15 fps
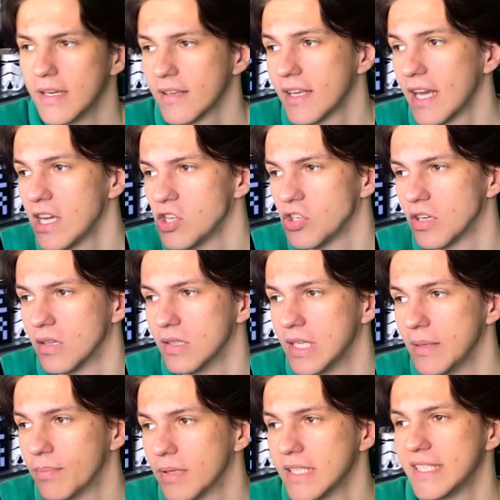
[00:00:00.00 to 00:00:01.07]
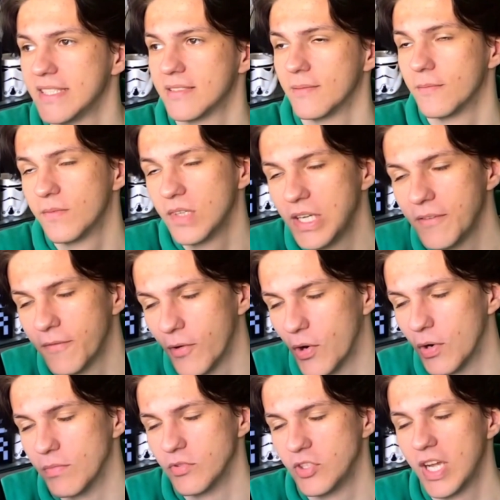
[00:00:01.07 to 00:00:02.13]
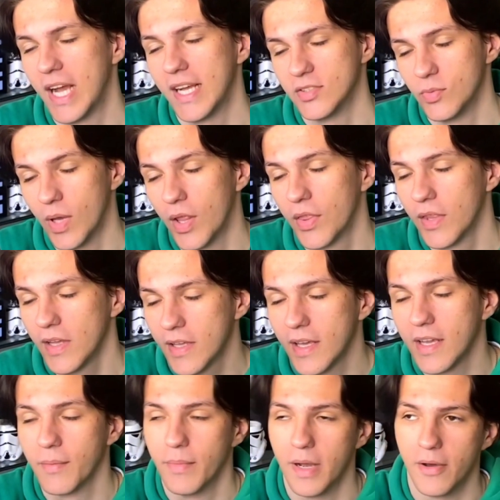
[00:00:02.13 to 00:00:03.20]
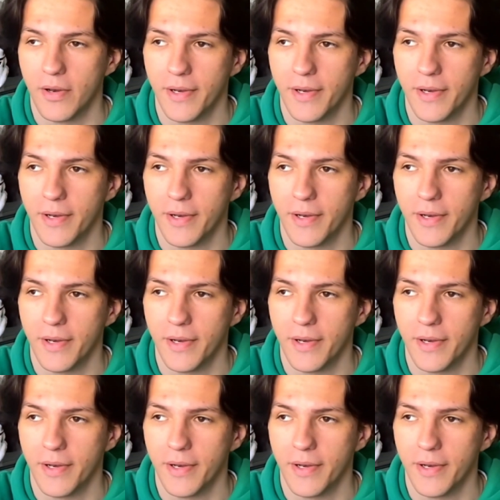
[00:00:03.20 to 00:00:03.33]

occasionally playing some freeform jazz while thinking about